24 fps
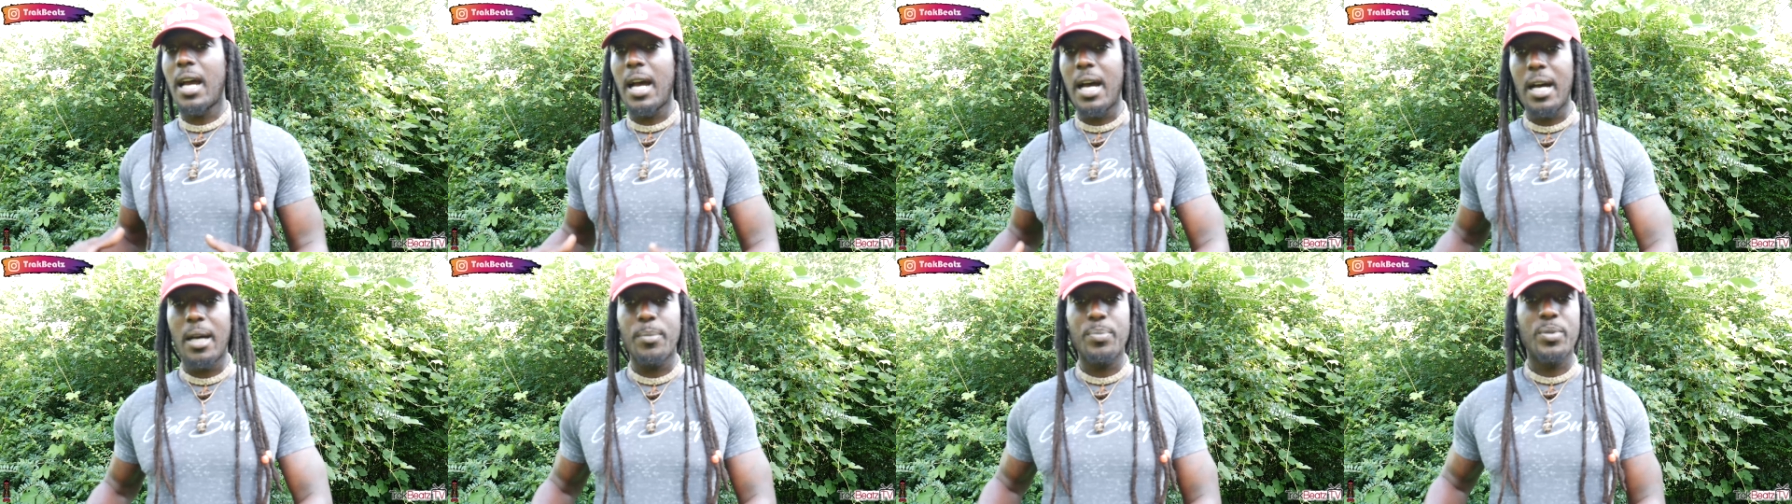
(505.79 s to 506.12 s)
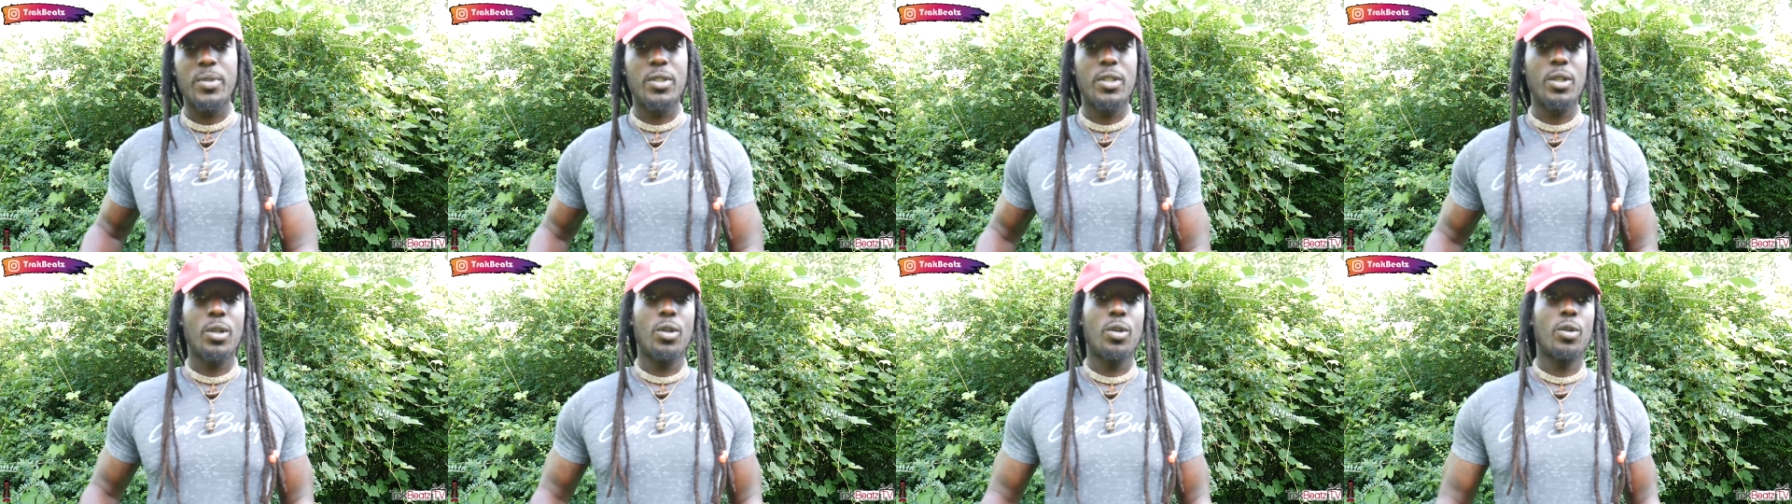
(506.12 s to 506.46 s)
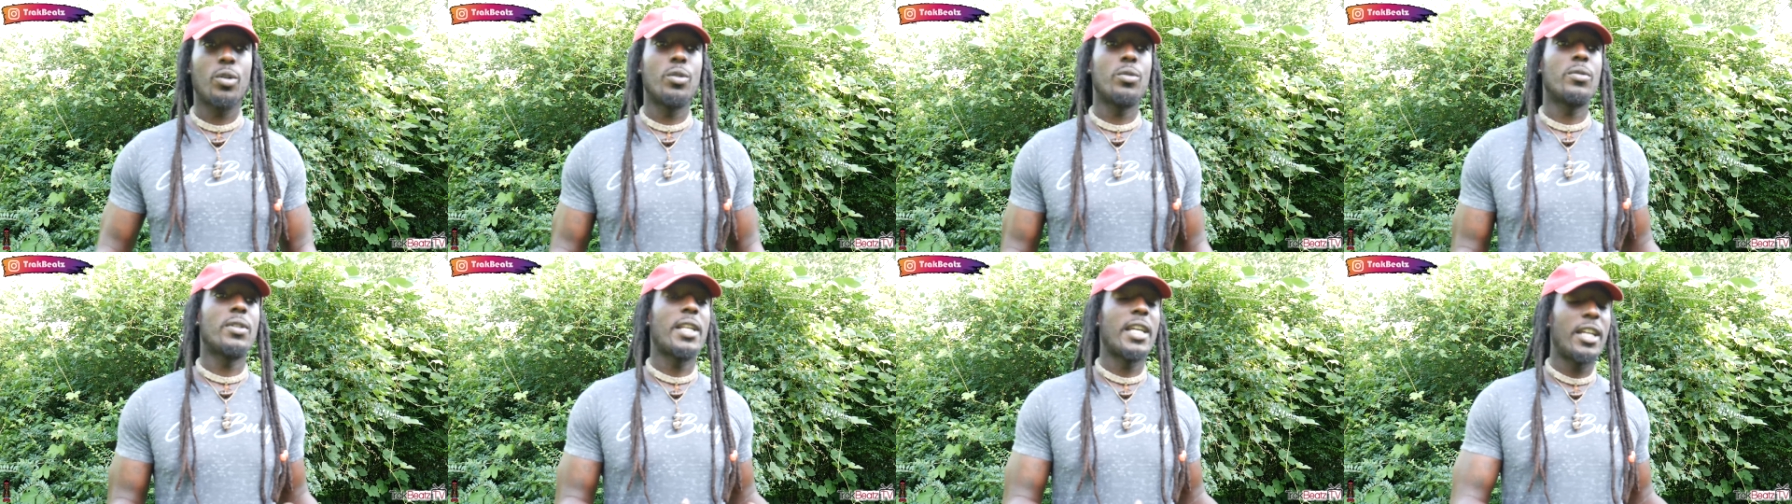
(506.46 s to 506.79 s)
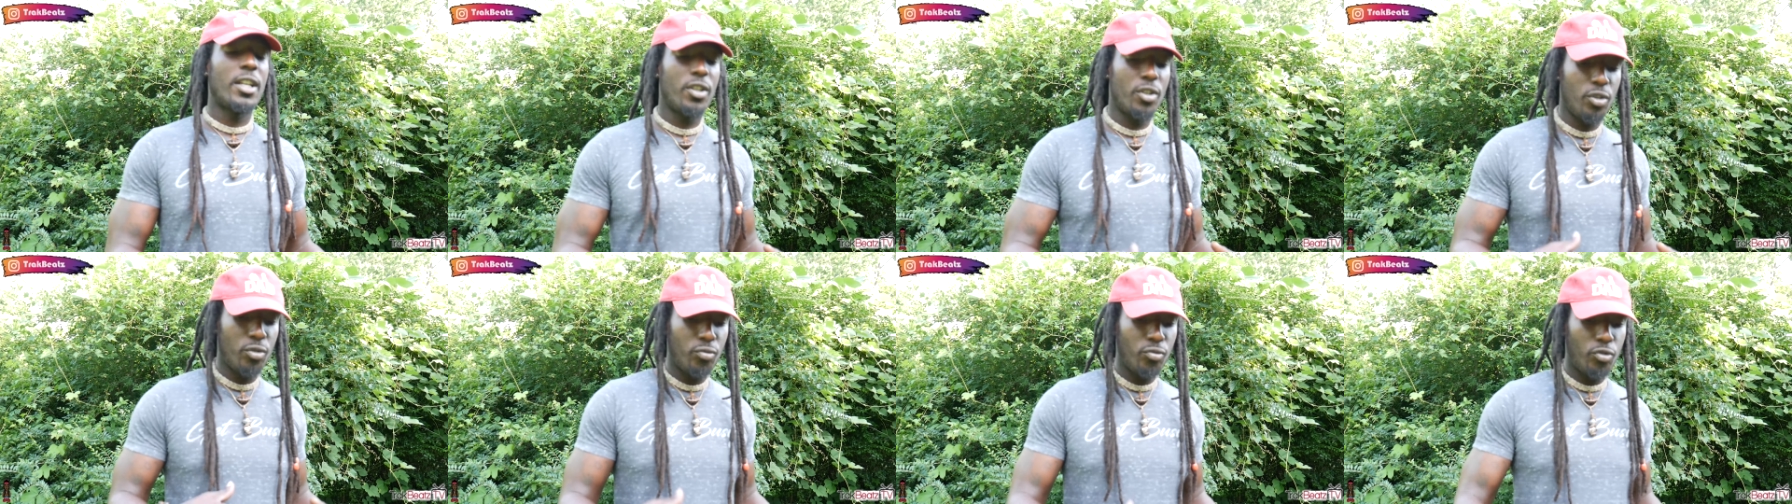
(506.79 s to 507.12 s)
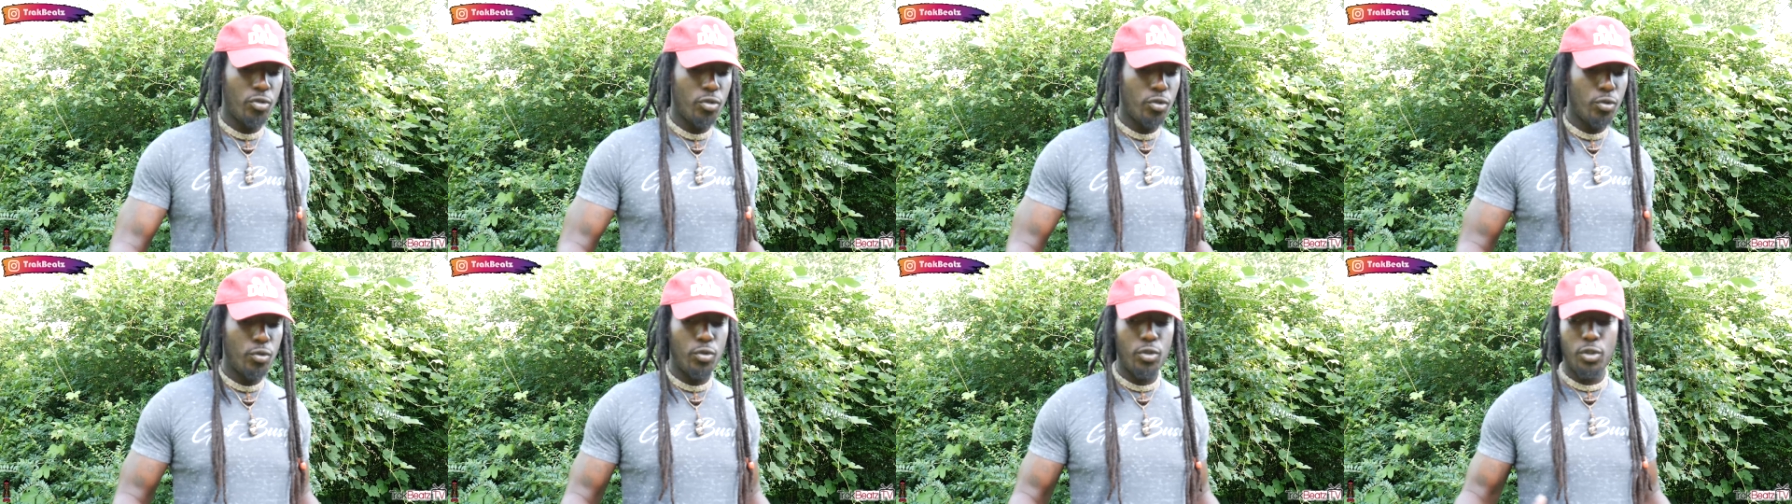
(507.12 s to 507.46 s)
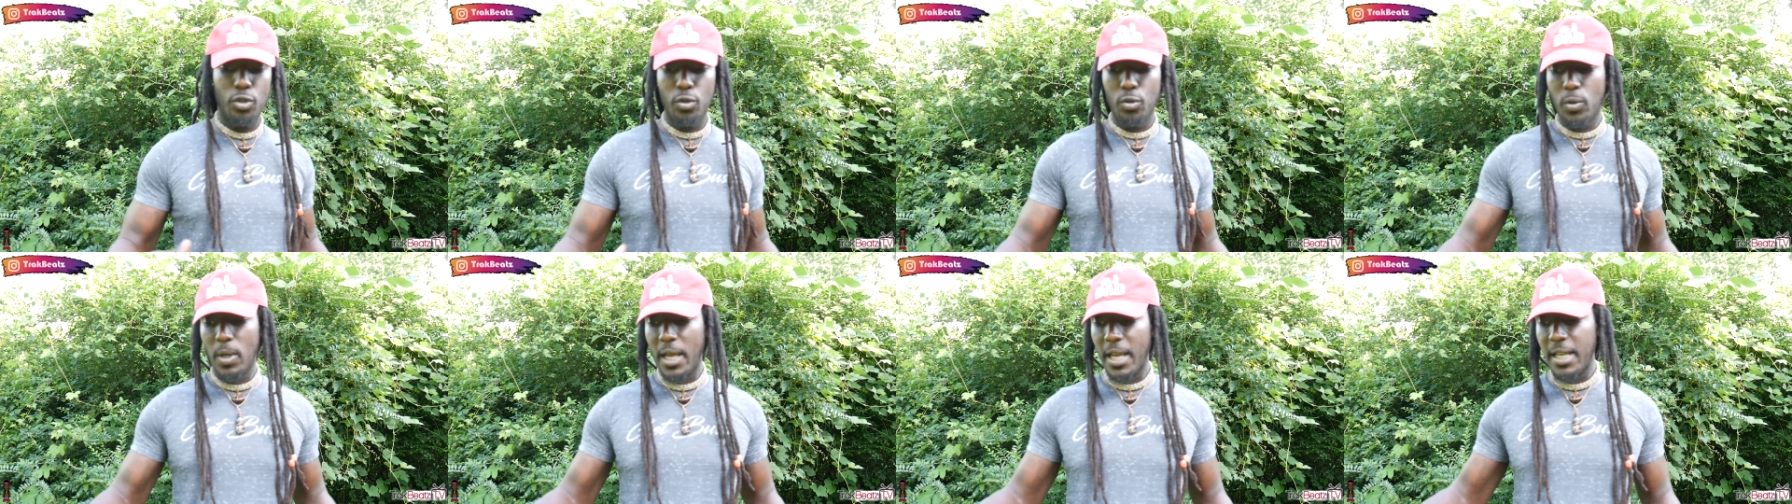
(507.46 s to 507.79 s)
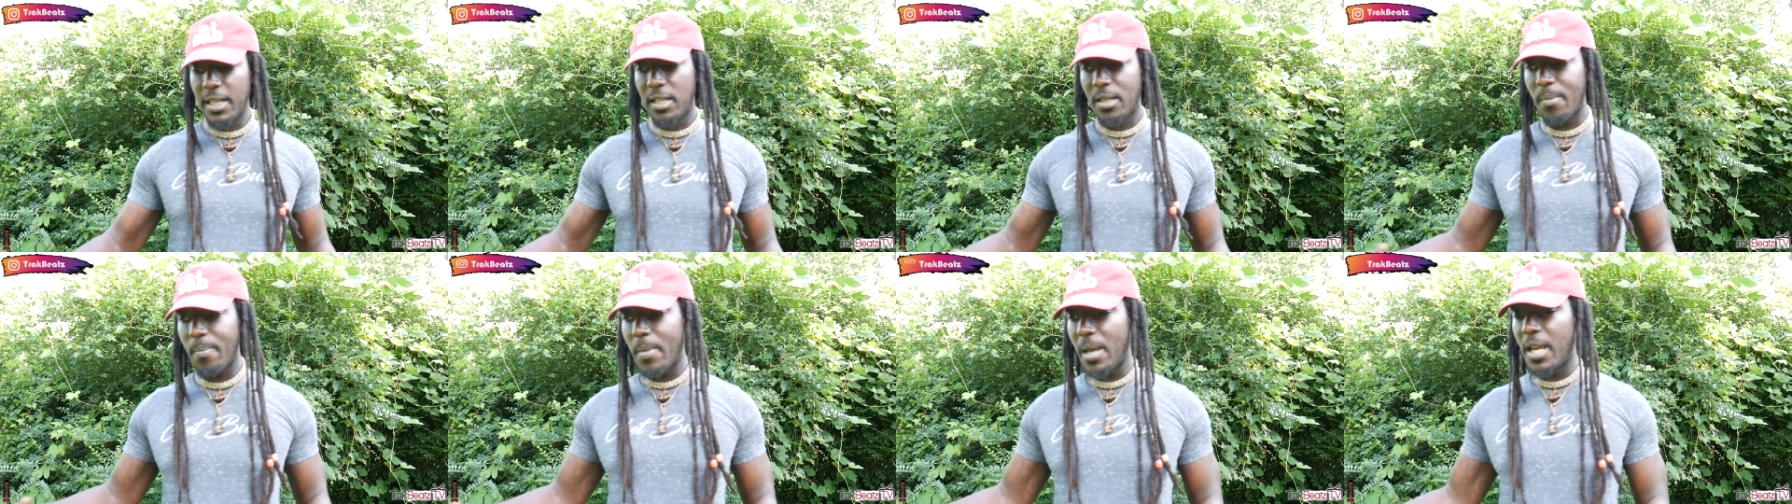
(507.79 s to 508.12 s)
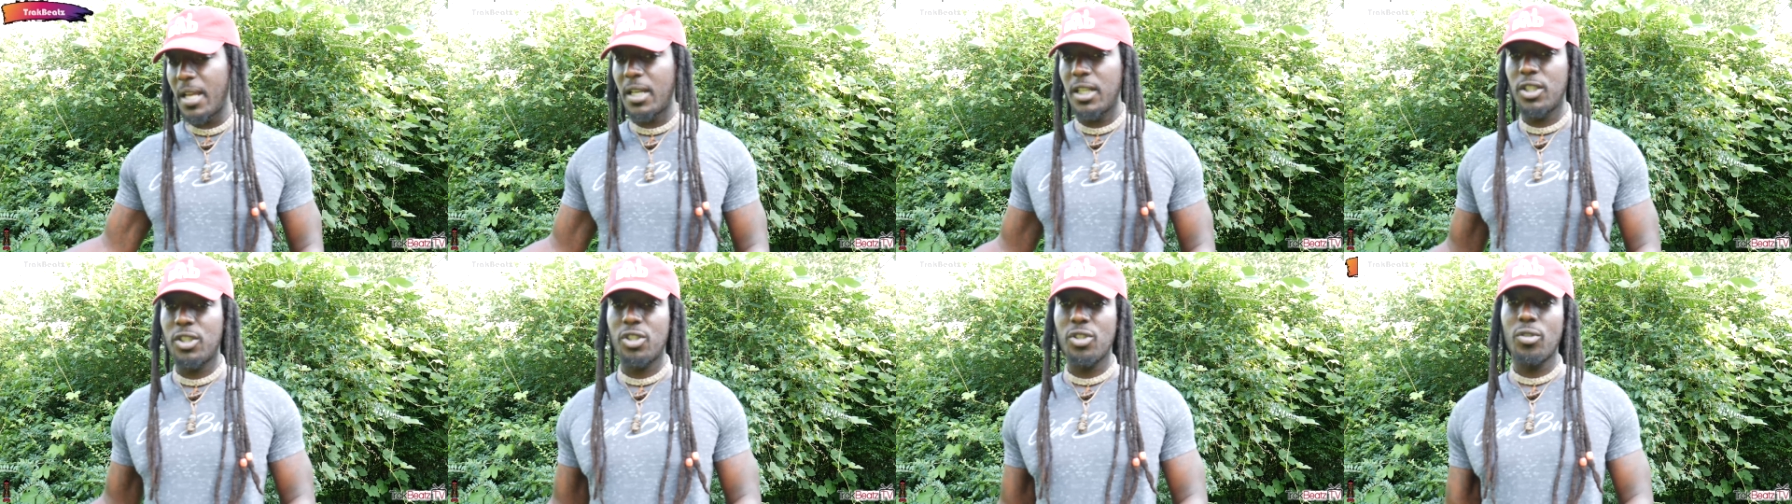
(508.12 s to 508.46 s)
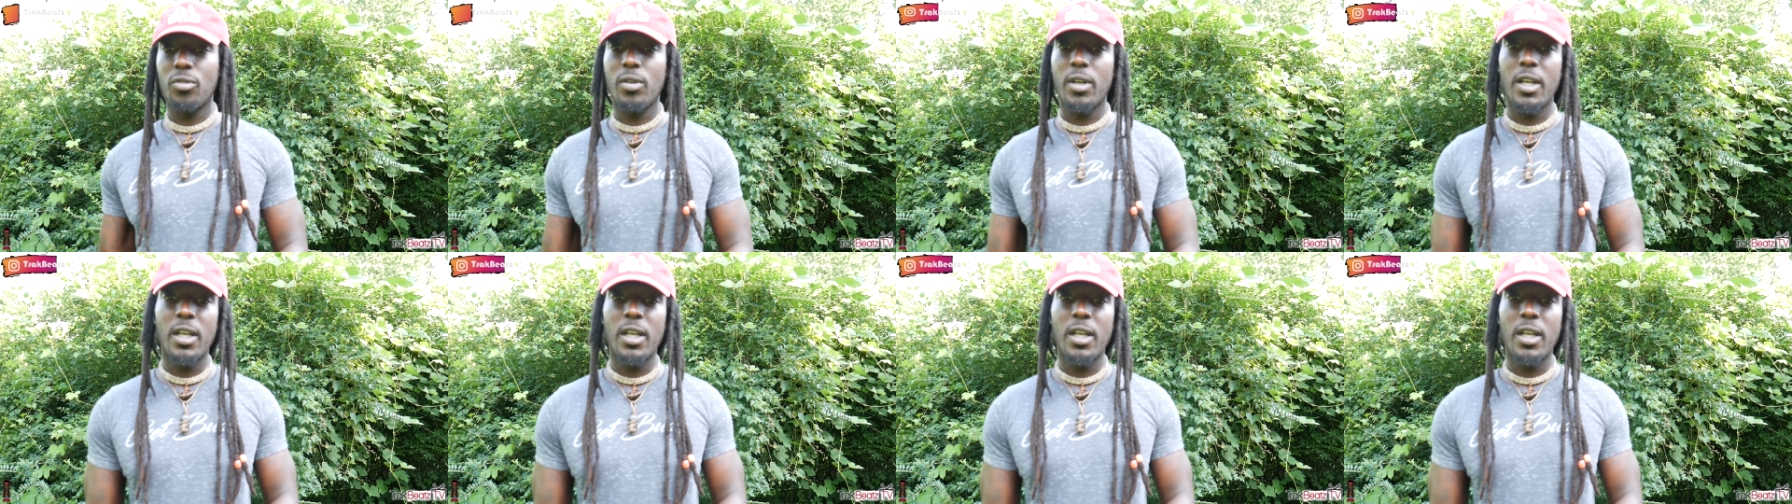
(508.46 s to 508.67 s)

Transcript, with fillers: obstacle that you knew you had to manage your